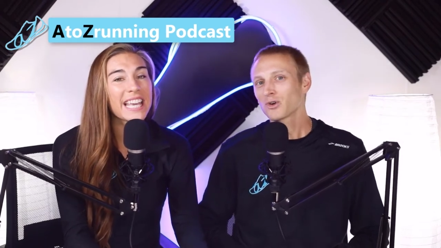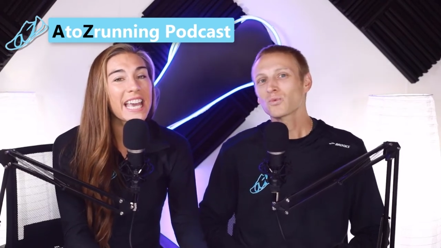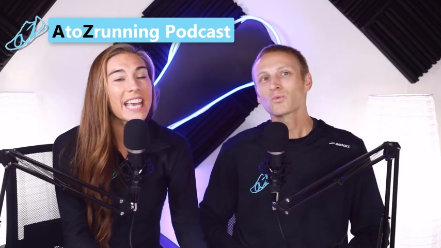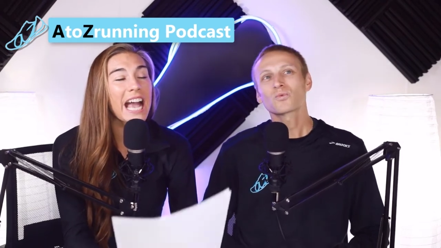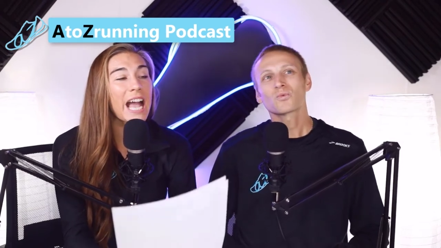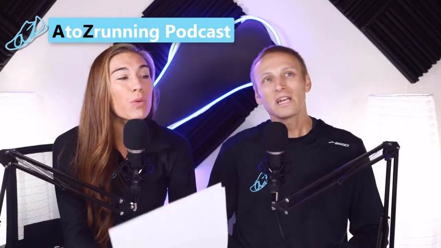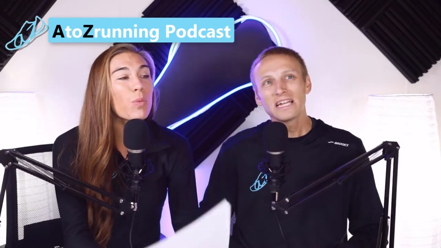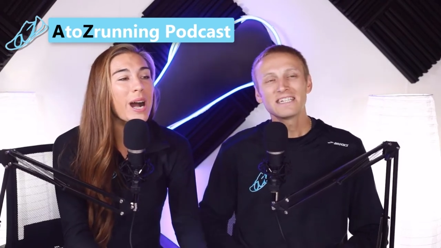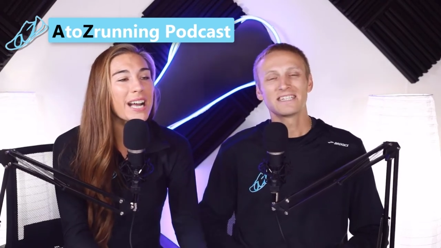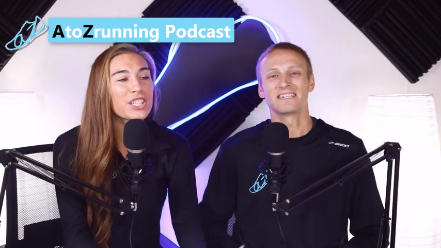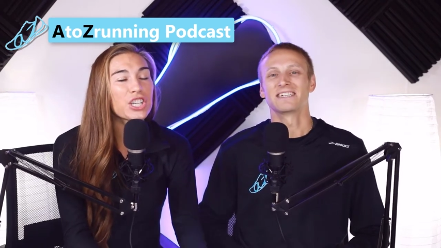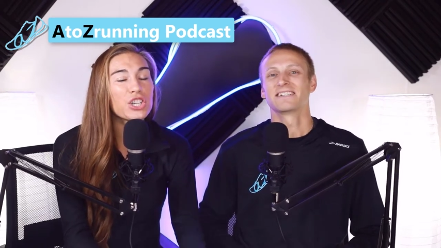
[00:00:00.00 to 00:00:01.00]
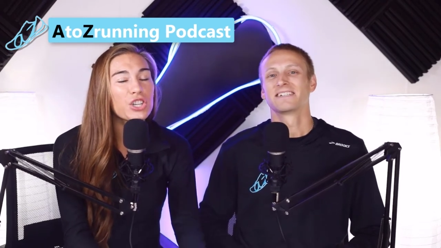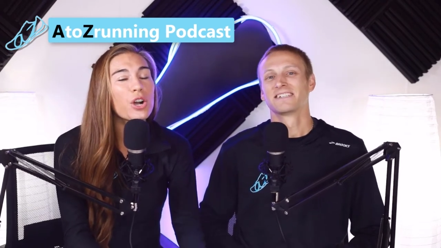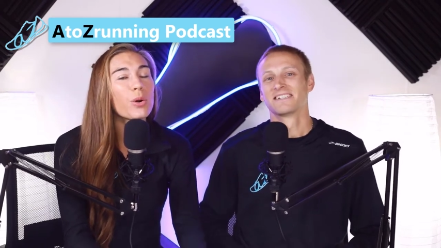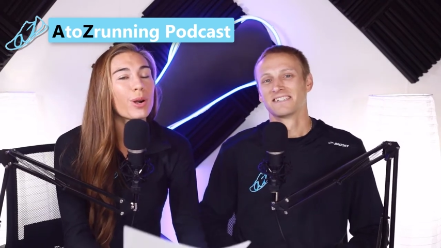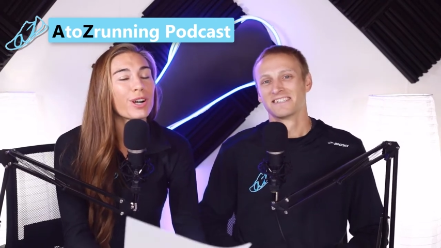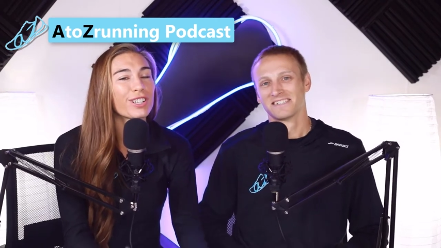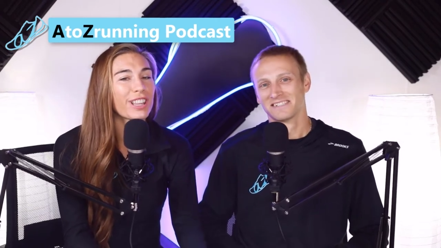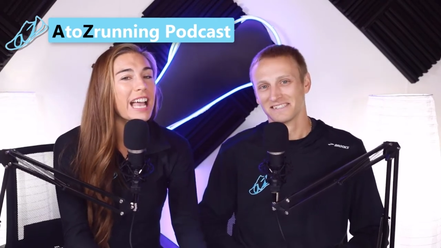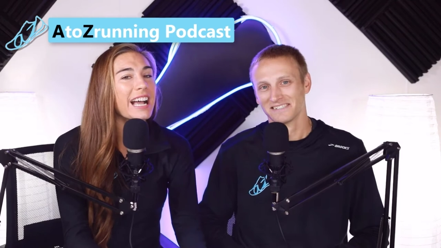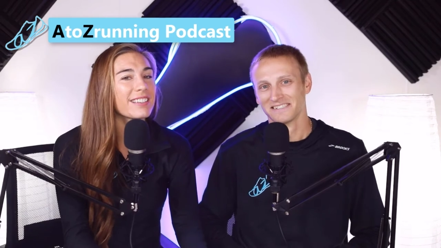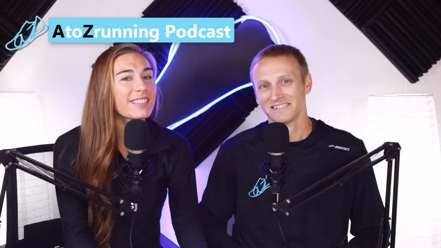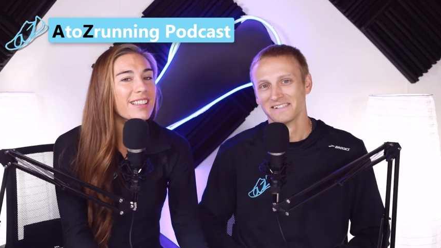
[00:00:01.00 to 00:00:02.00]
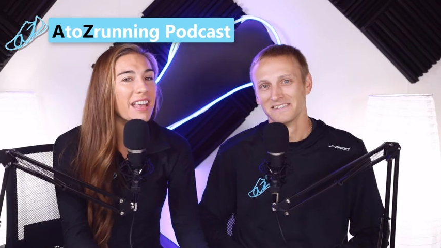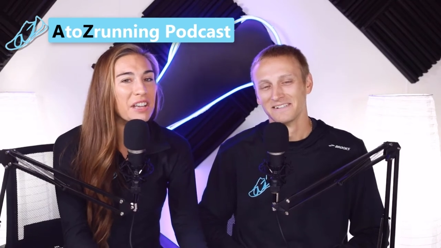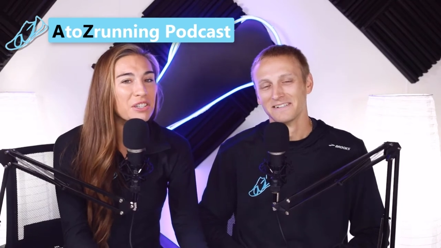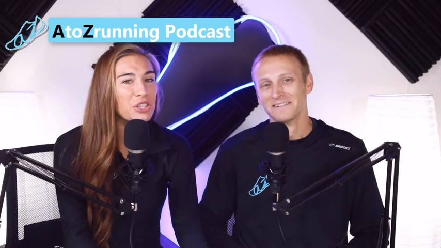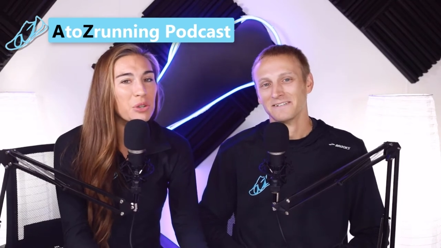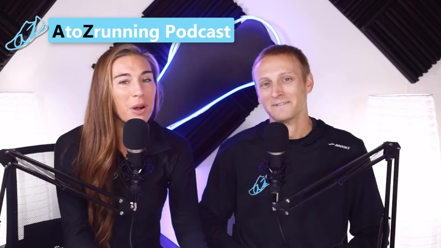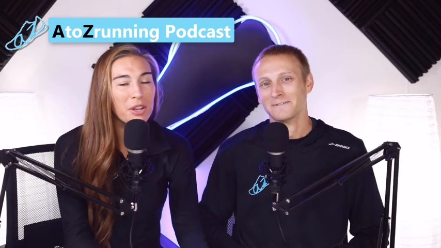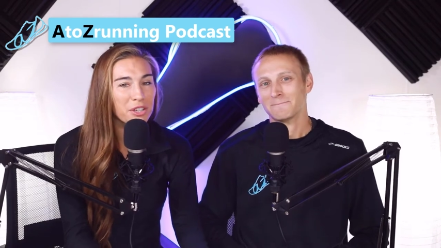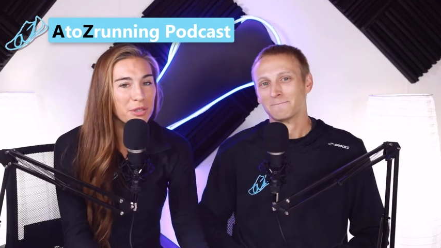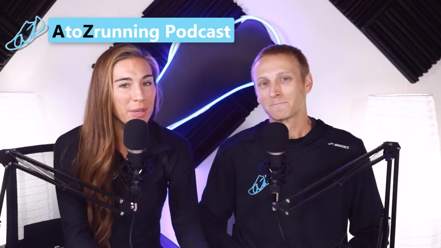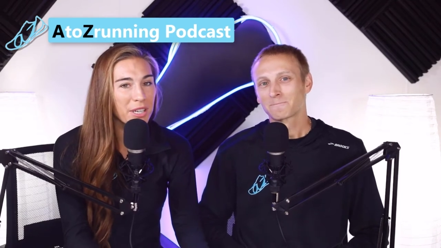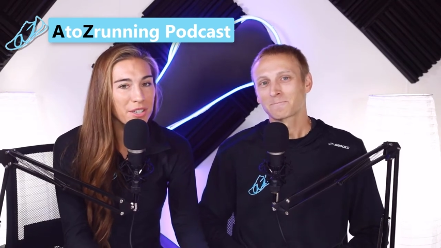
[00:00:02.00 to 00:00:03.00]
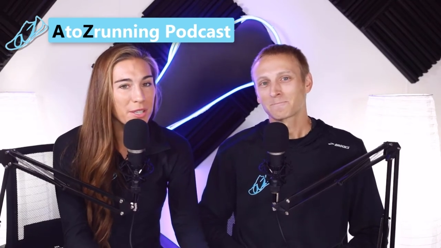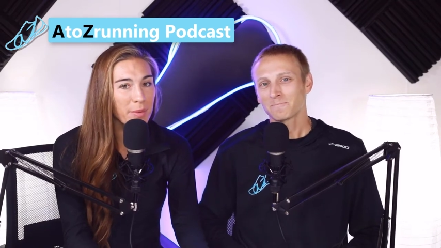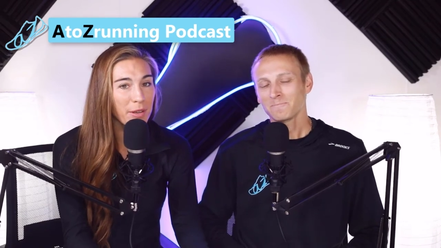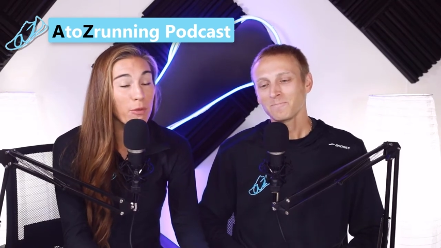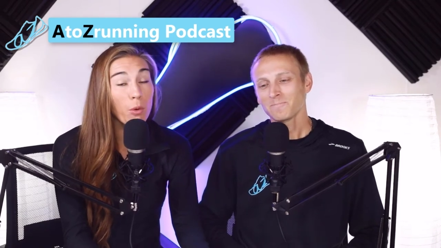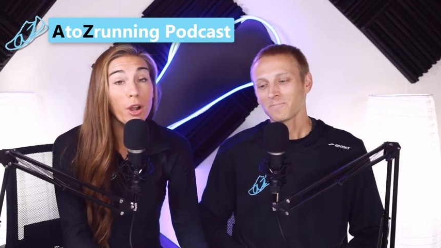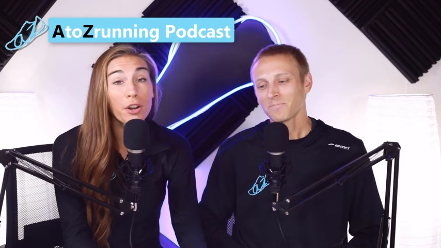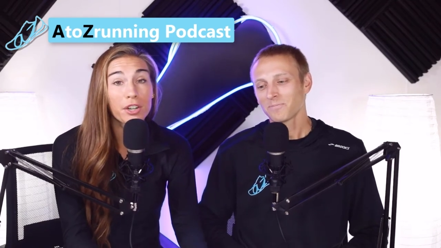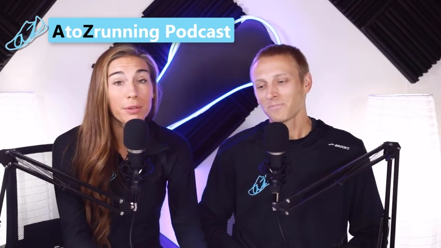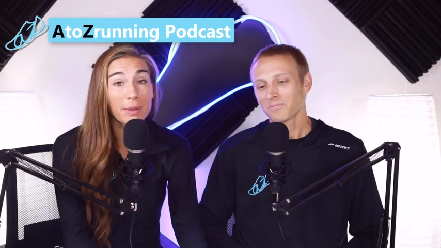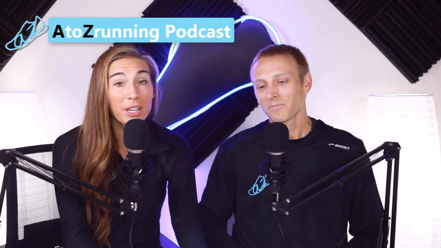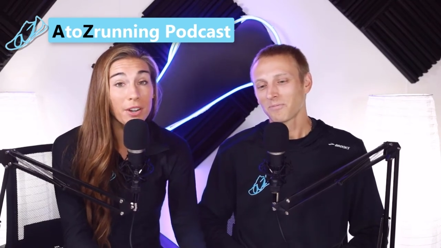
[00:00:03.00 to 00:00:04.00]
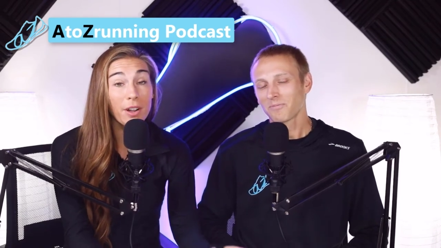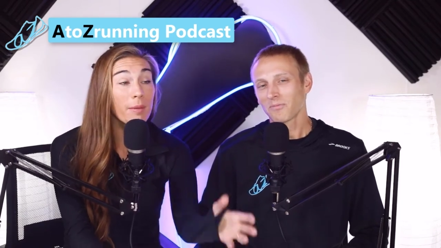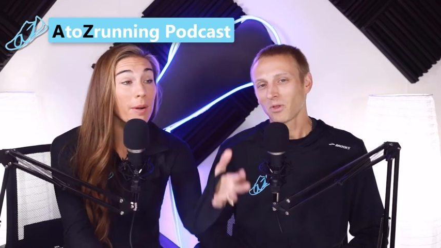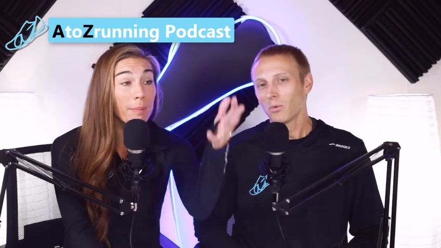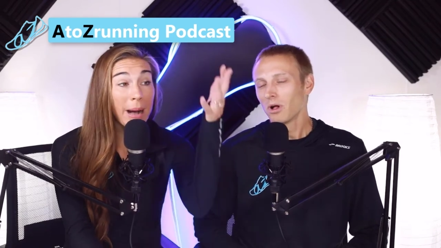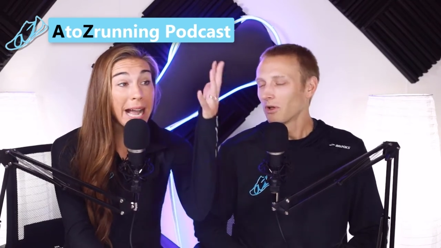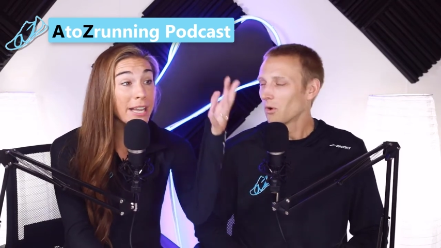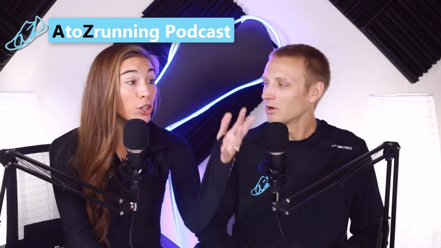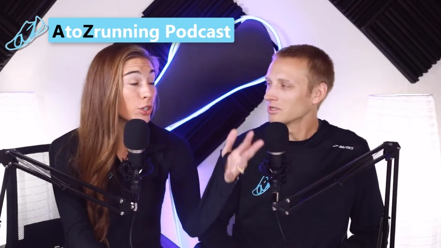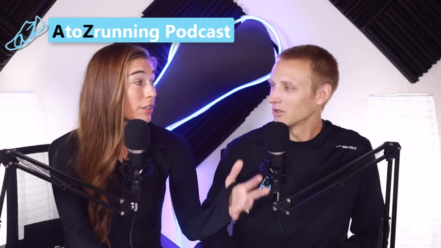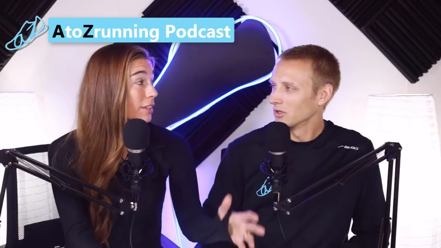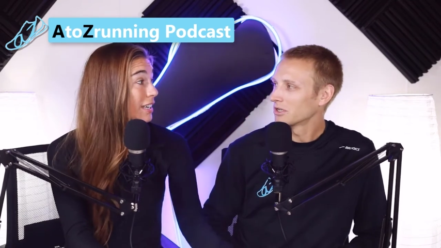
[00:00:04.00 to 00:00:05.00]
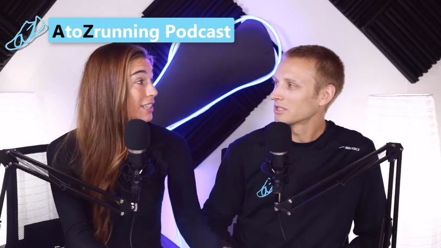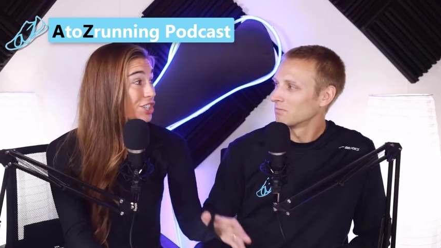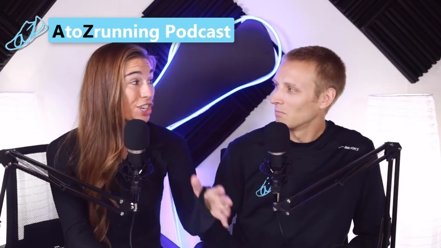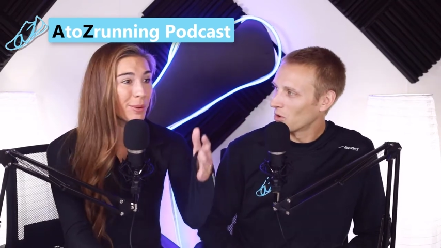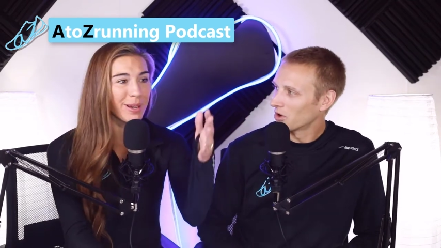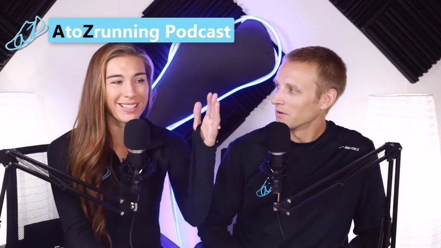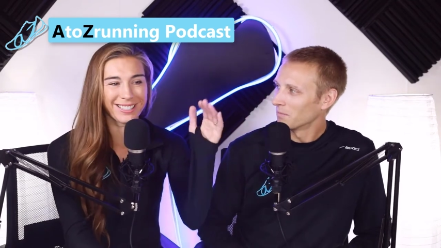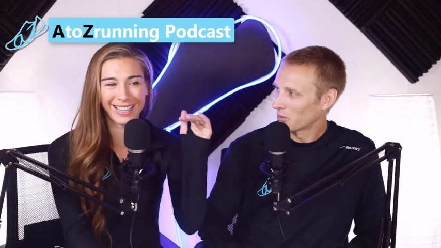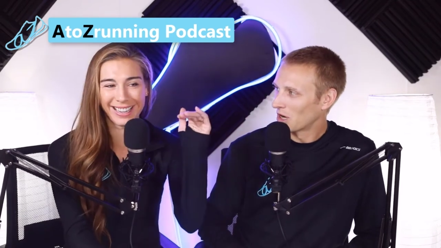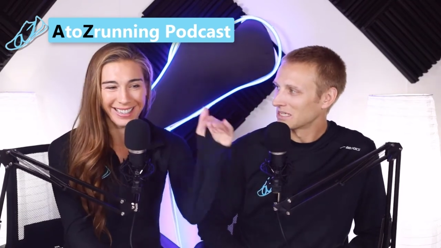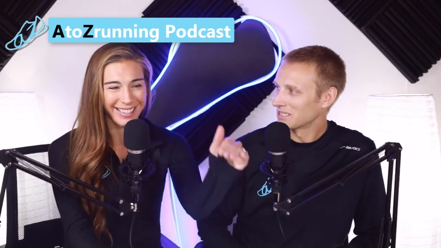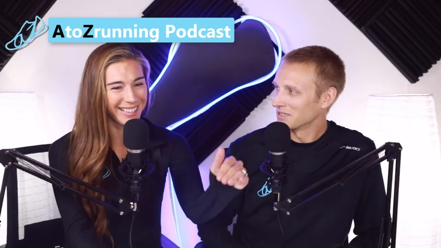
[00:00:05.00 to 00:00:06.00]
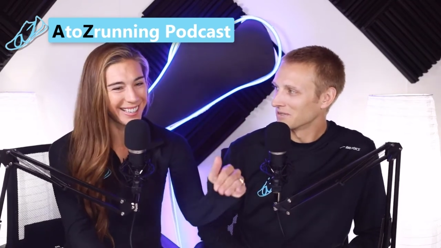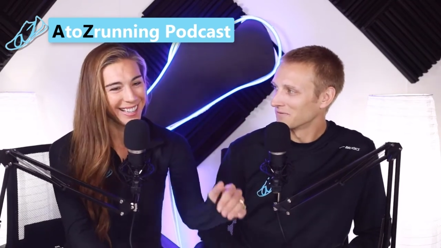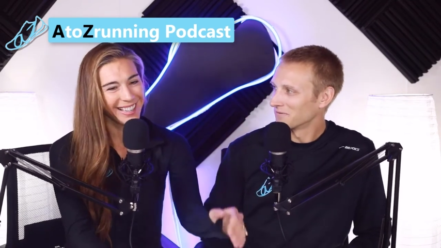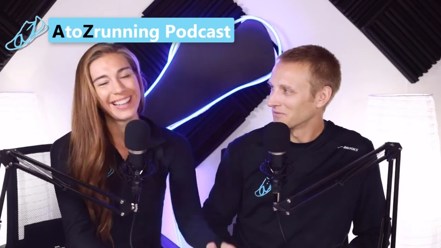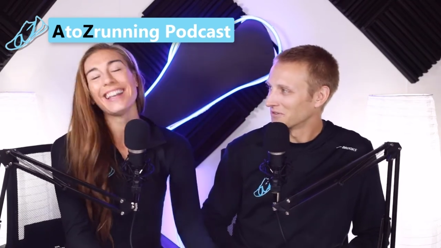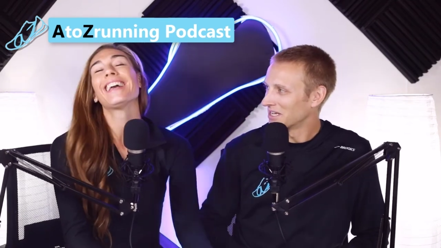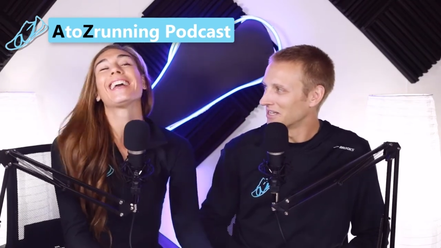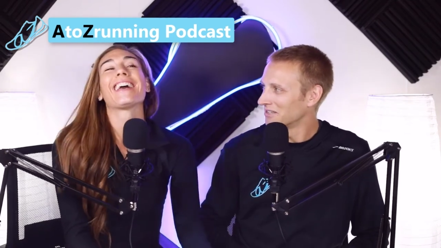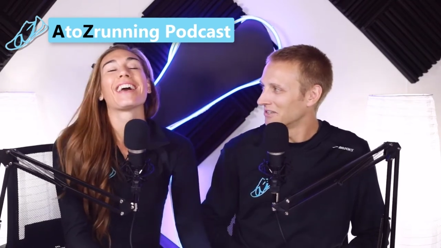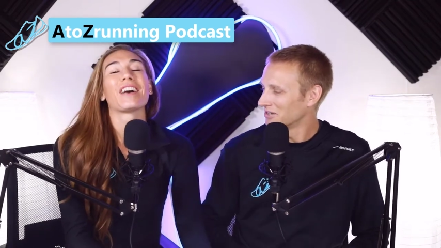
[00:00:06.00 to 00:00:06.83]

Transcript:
Speaker 1: kick. I want to know her last like 200 meter split, 400 meter. Well, it always looks more impressive than the